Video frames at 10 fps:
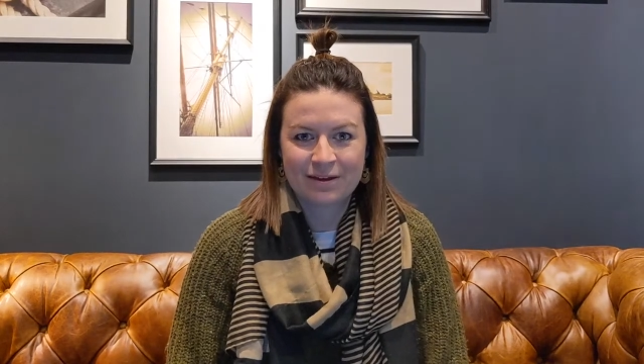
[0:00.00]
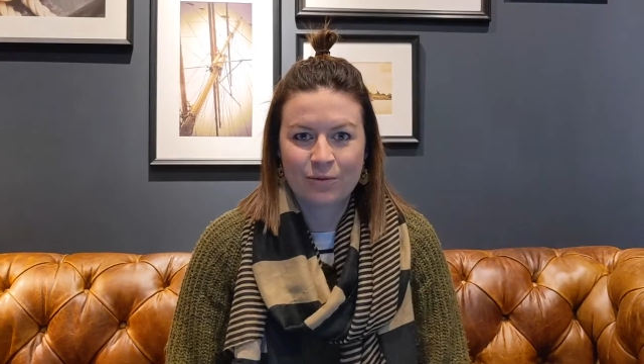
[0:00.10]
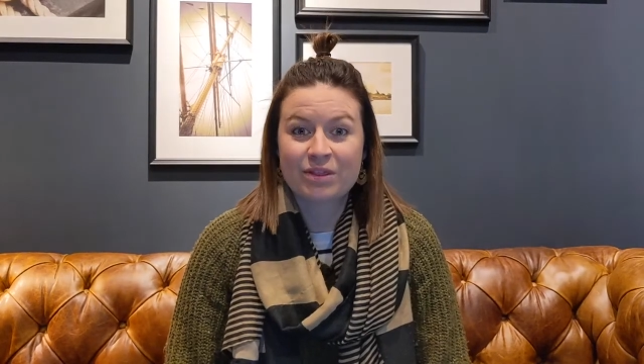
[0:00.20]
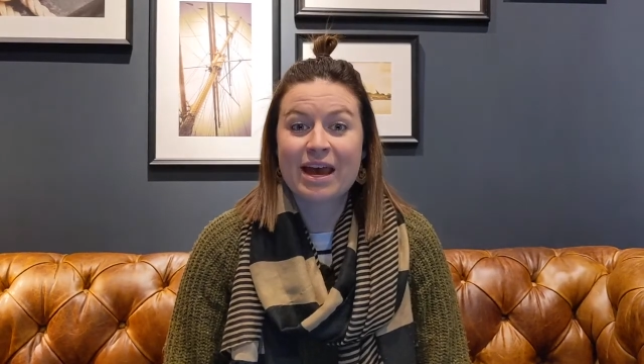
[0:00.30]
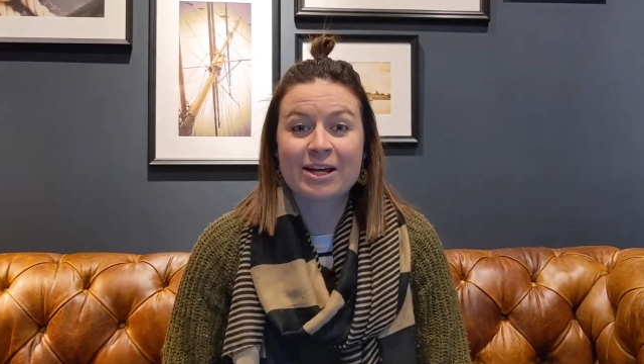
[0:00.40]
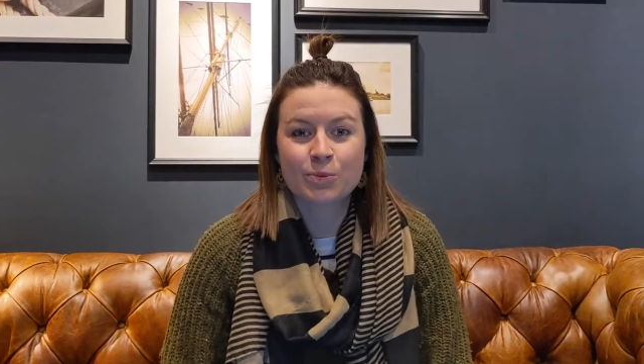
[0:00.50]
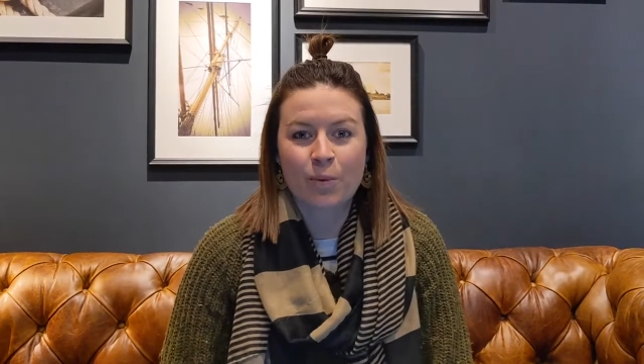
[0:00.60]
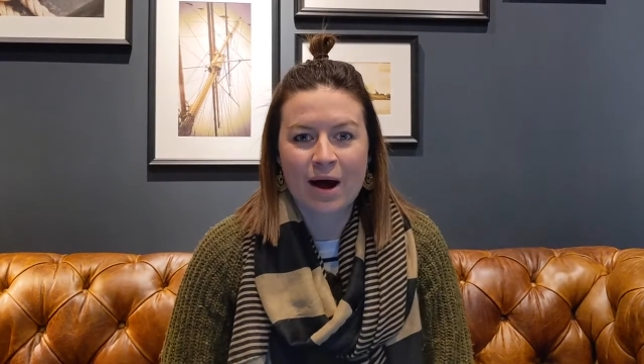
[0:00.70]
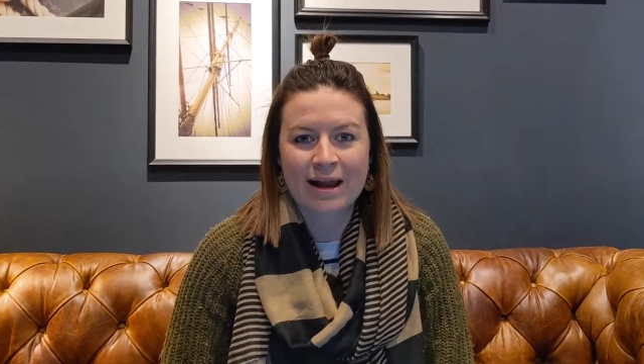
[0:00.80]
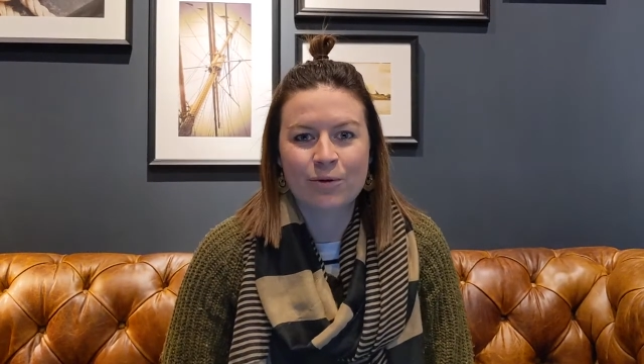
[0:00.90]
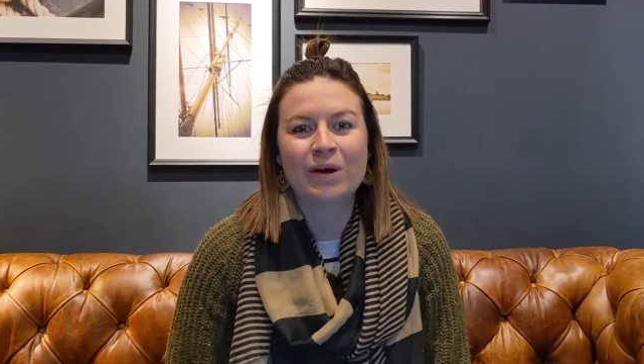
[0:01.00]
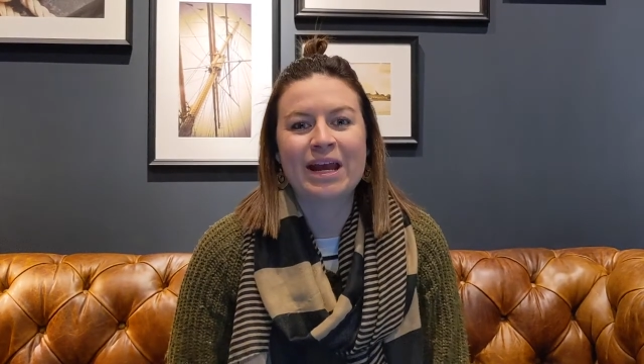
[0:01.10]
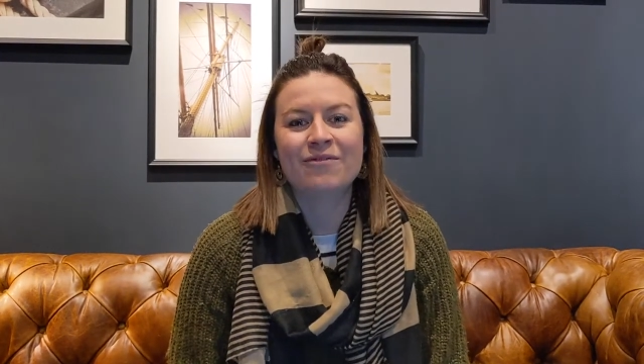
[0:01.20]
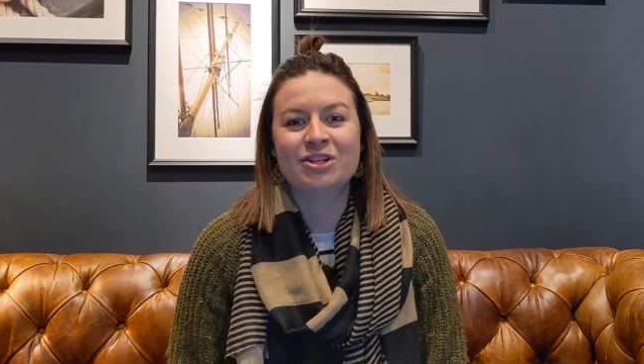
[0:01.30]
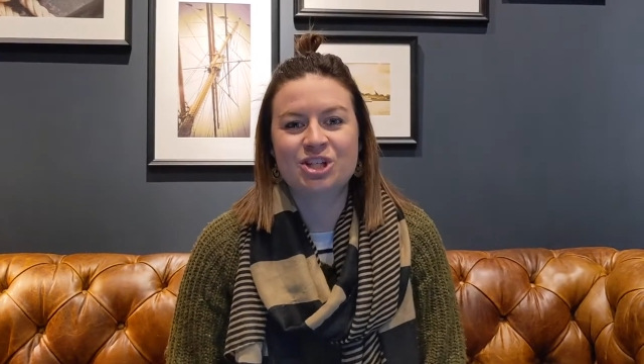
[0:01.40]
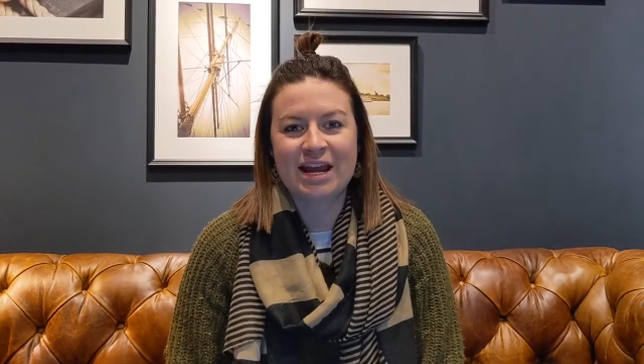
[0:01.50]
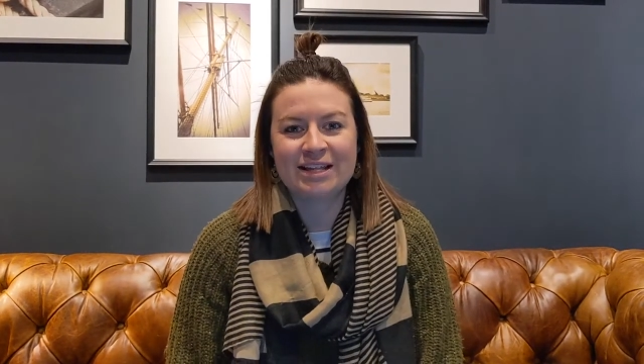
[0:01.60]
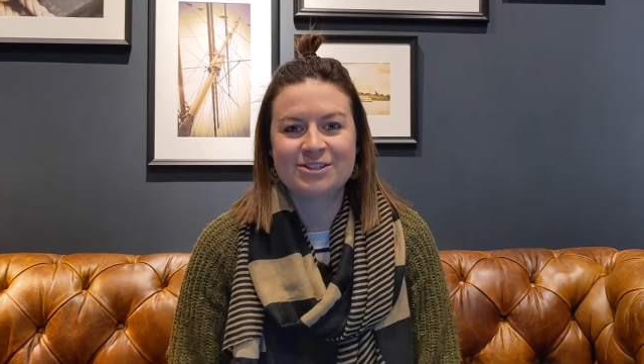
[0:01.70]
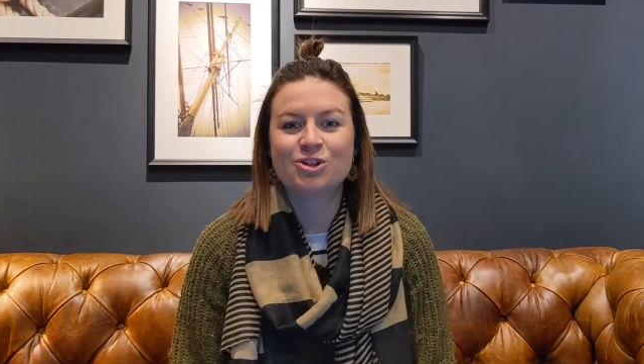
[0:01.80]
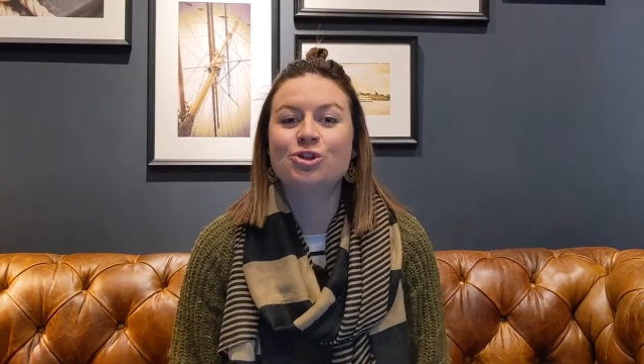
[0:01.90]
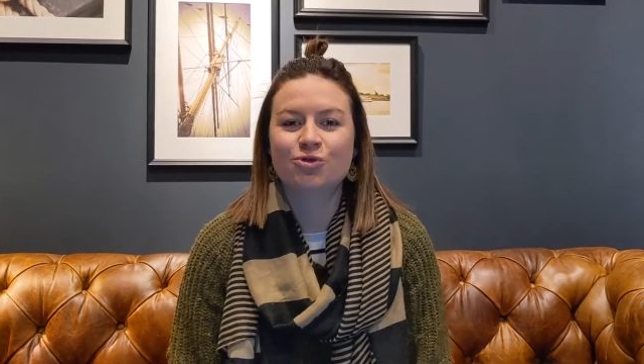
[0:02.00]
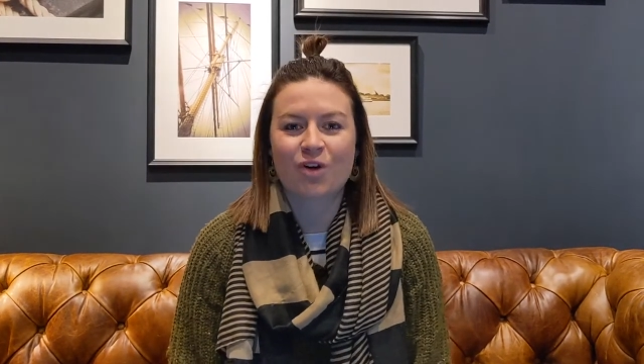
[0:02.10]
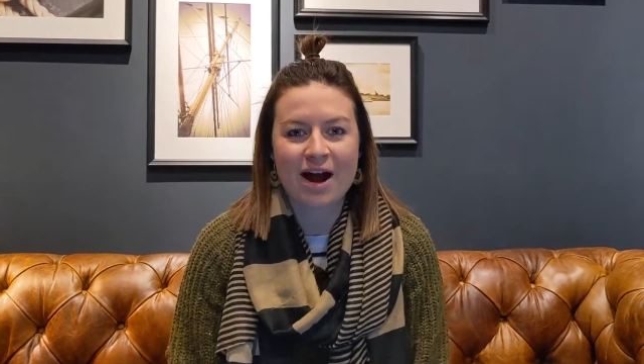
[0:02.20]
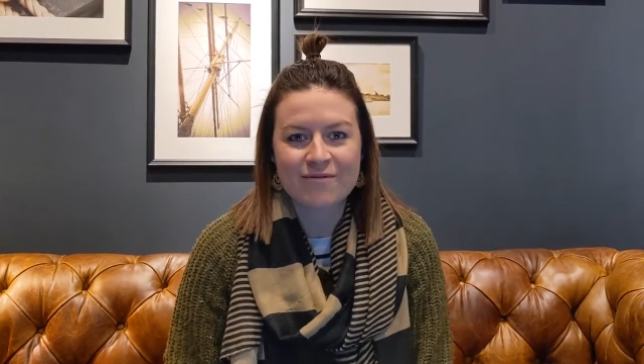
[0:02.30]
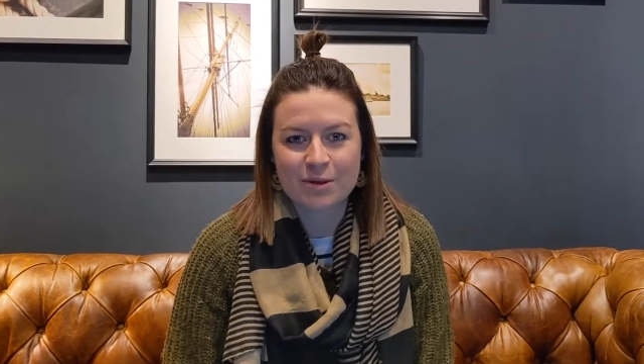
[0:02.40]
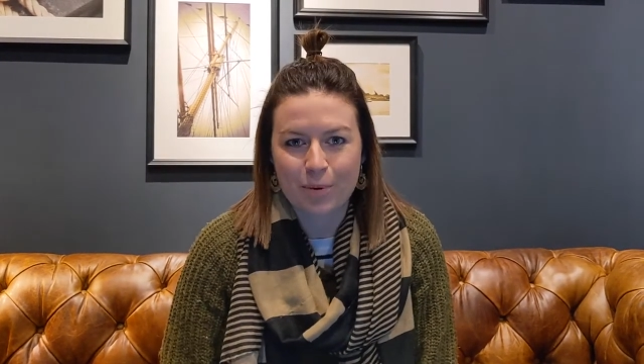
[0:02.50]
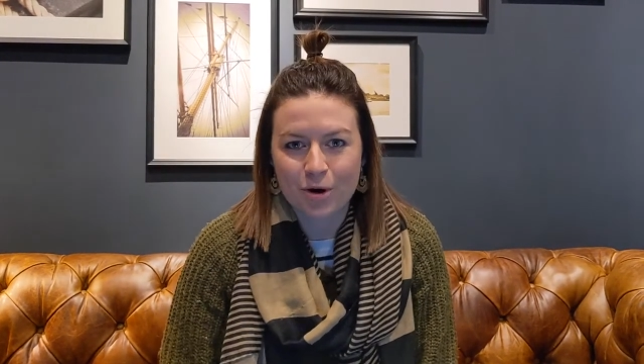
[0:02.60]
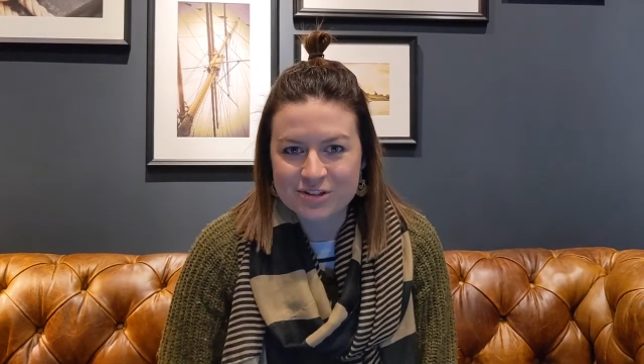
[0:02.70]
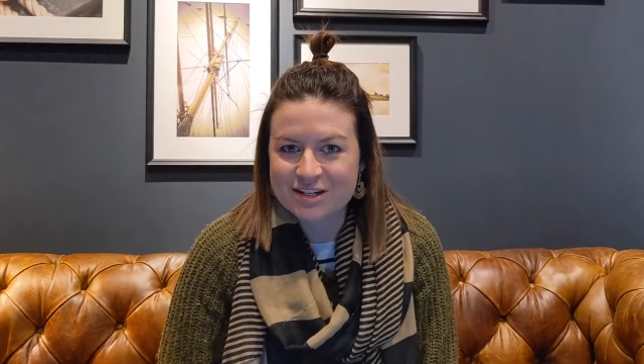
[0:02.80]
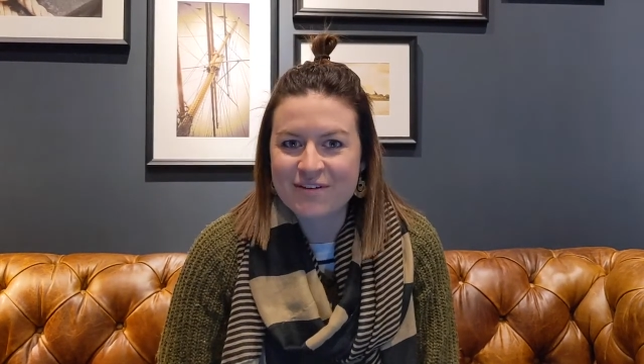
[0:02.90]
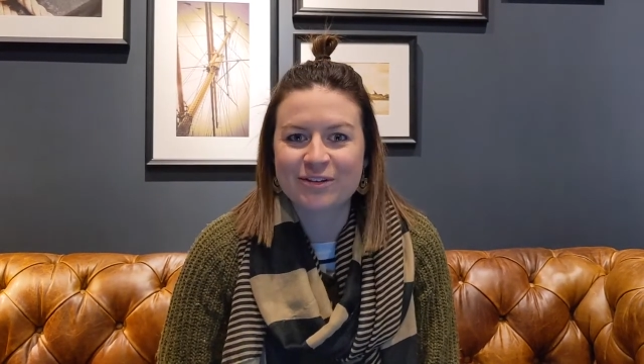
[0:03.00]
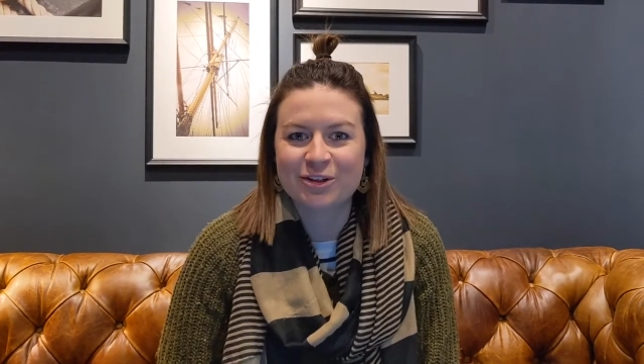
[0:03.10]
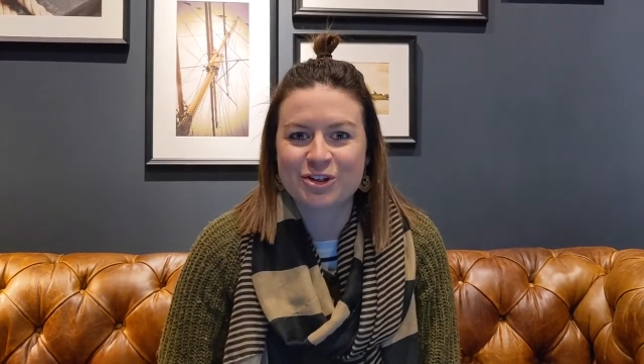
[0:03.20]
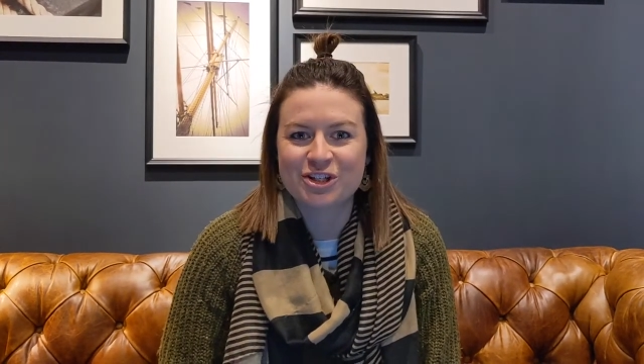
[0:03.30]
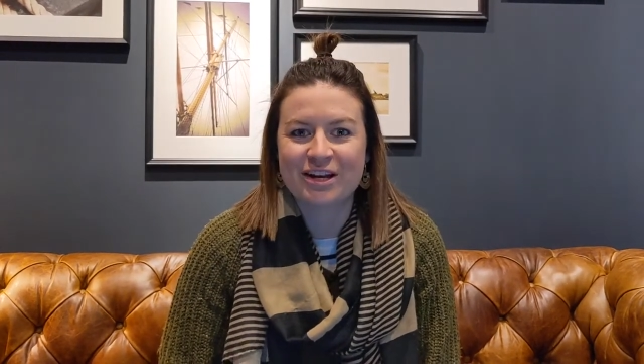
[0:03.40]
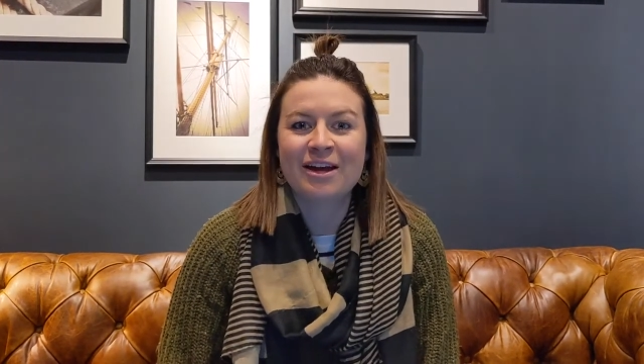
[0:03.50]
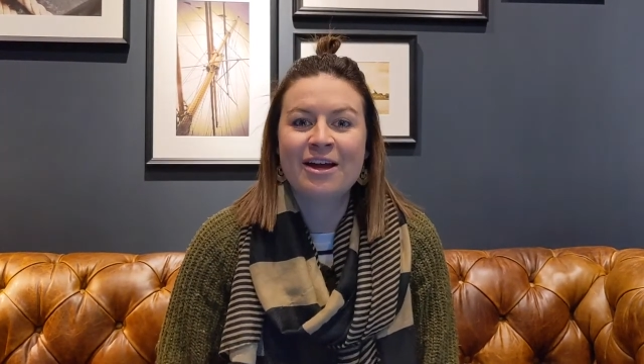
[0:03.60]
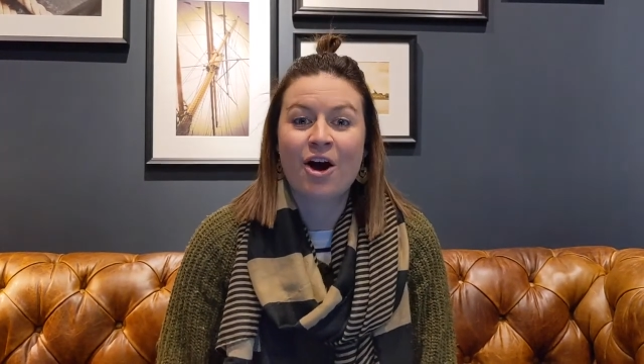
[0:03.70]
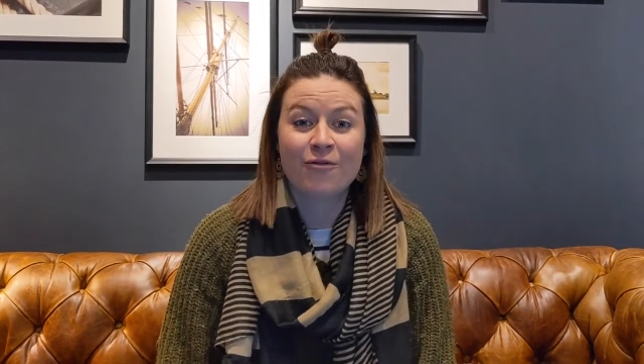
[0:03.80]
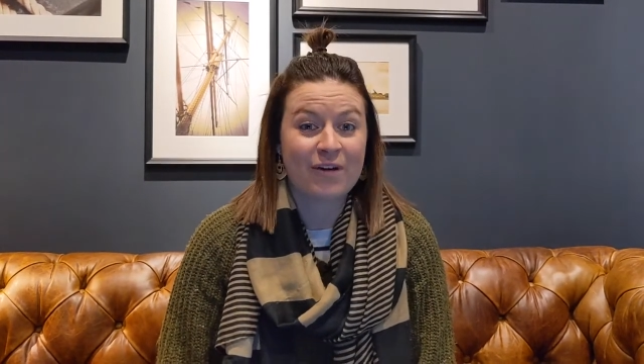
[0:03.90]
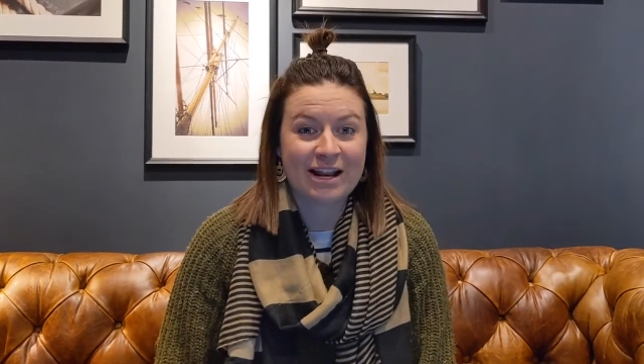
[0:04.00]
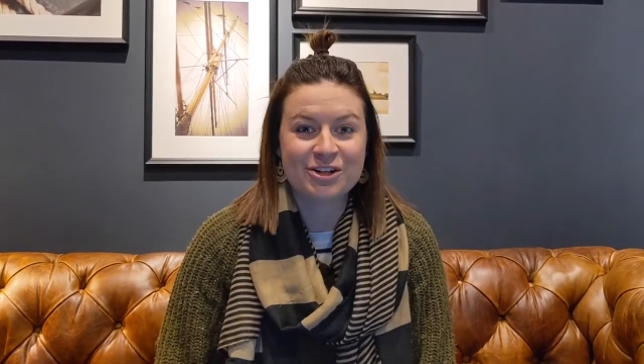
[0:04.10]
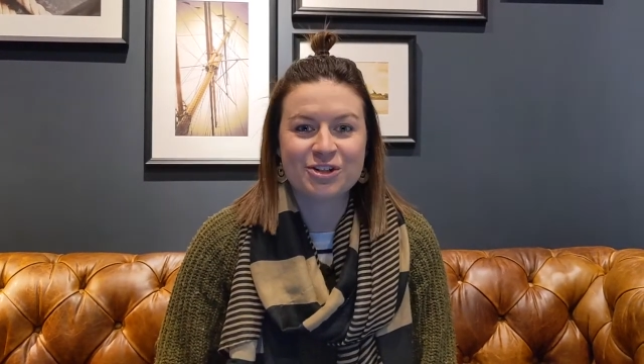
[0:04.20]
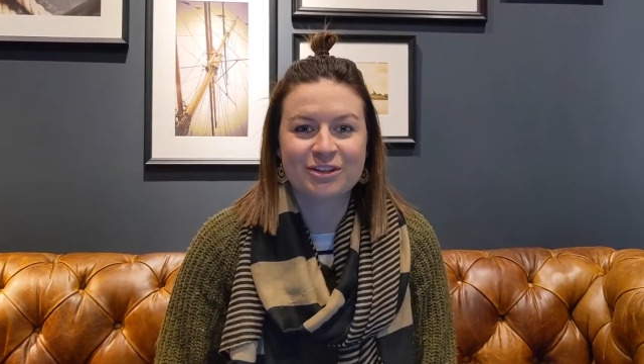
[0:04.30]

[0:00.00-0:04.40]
With XY, we have the chance to drive the positive evolution of financial